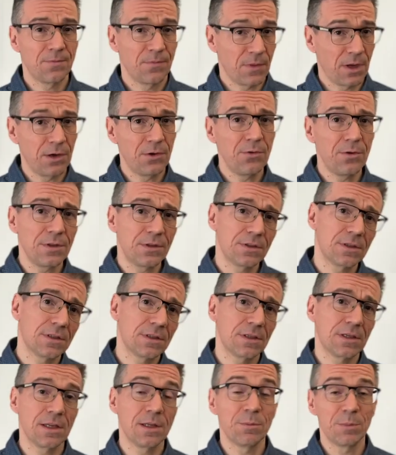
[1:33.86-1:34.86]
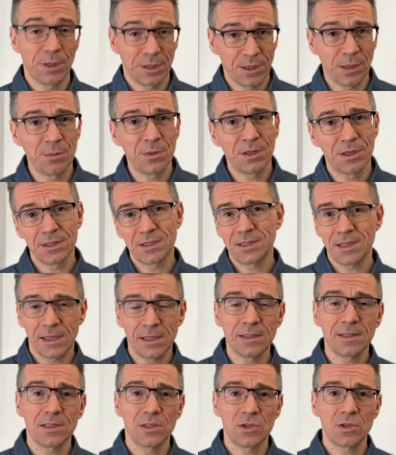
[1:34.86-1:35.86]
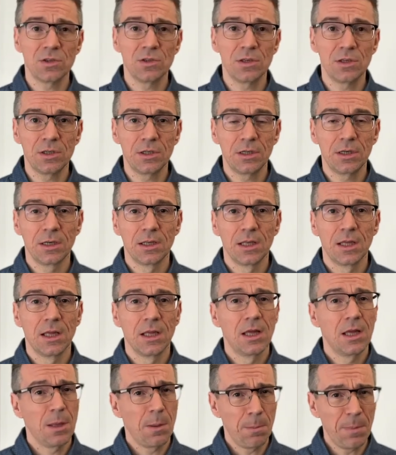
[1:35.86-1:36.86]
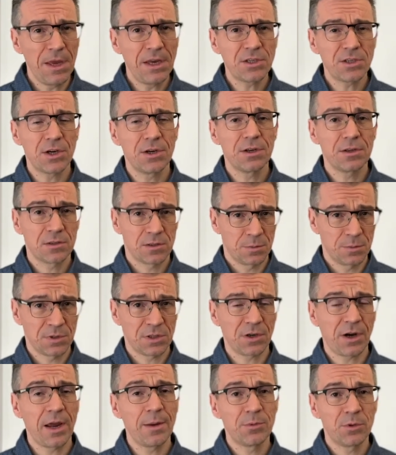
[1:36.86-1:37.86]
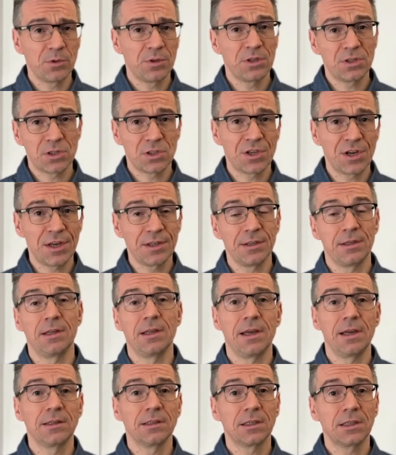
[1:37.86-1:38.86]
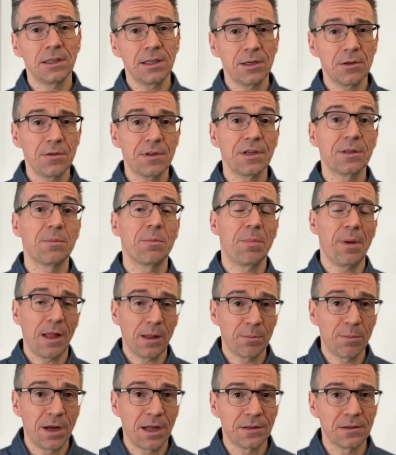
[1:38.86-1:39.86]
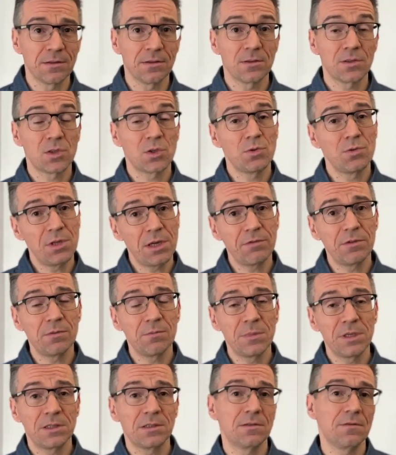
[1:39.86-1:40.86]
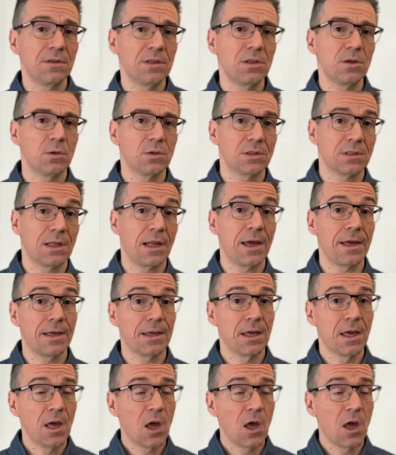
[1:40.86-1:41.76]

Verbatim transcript: Are you interested in becoming a sales engineer? Make sure you subscribe to this channel and click on that bell button so you never miss videos like